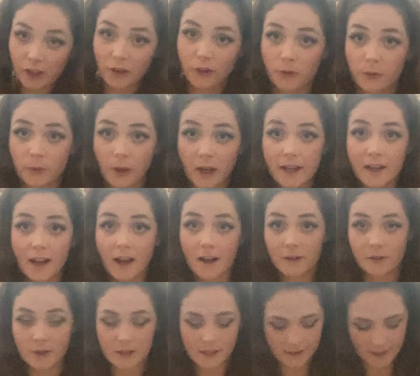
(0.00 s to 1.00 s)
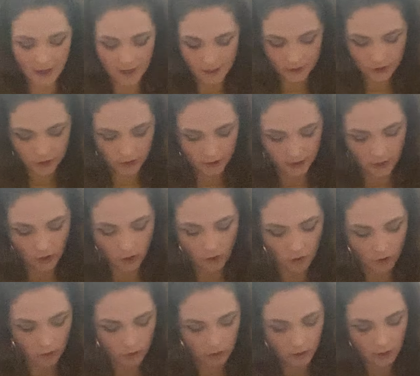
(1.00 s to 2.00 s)
through right now is actually
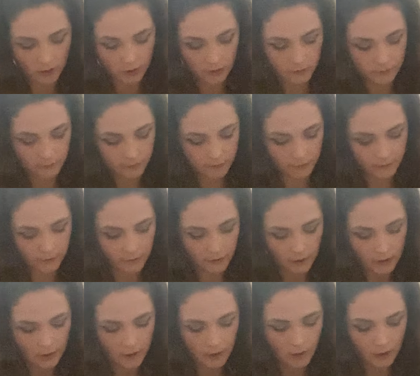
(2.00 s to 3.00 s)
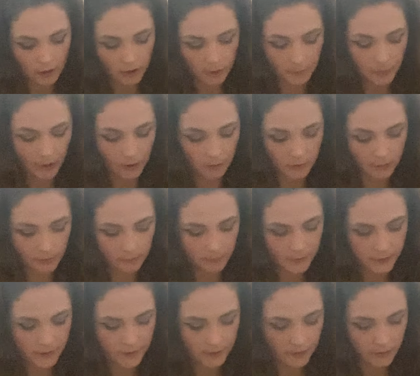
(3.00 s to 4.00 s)
all of her
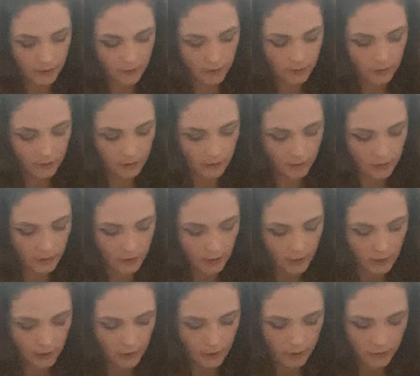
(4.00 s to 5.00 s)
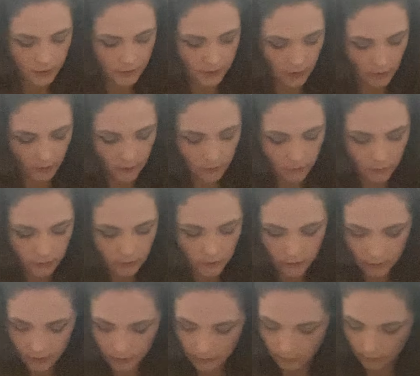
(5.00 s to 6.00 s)
poems. So
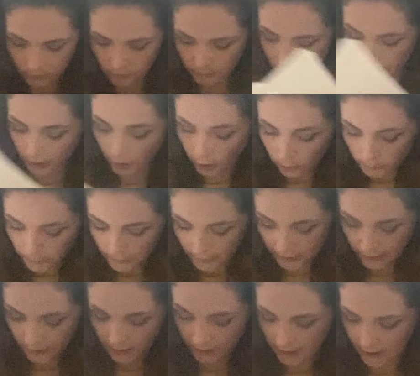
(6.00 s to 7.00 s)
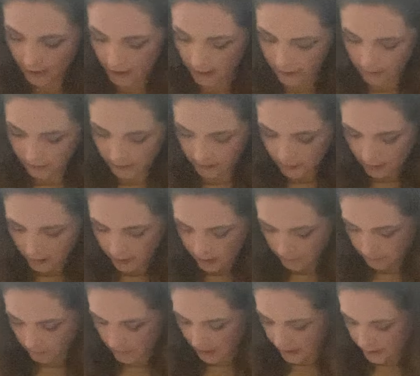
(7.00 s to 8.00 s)
we're hoping that
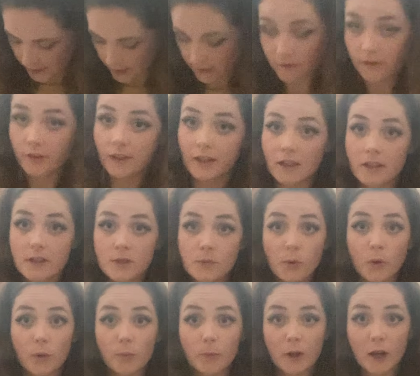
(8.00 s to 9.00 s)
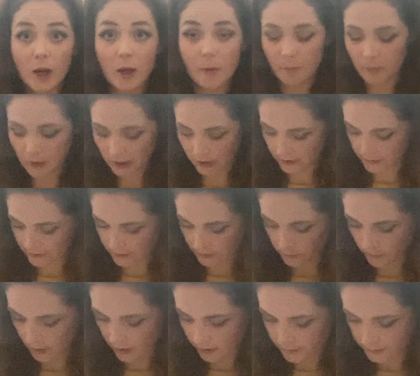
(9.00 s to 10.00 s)
many of these will become books as
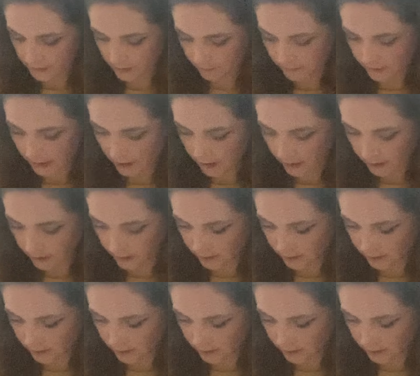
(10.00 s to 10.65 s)
well someday.